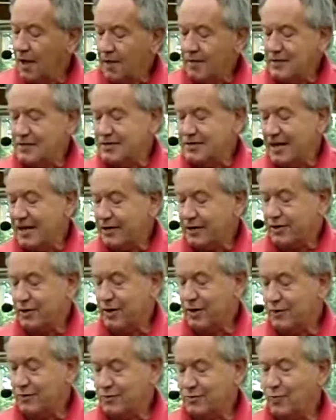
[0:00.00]
The
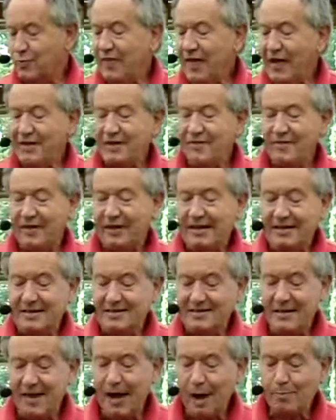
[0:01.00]
secret with anything in
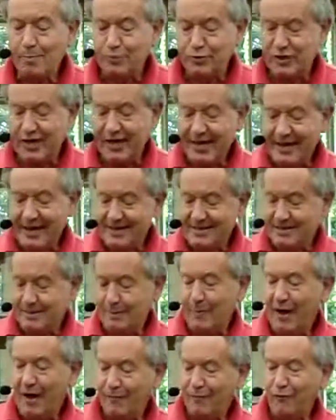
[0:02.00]
tubs is
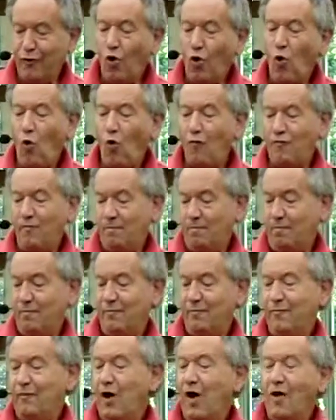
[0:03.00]
about
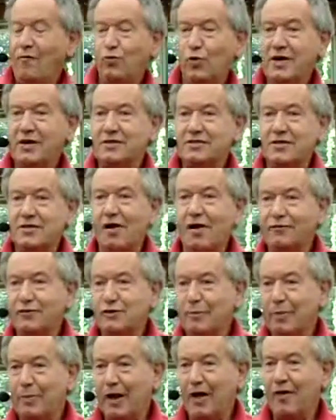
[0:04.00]
4-5 weeks after
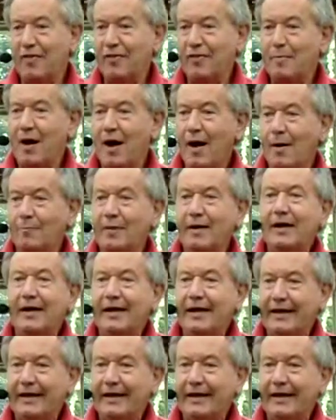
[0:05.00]
you plant them up,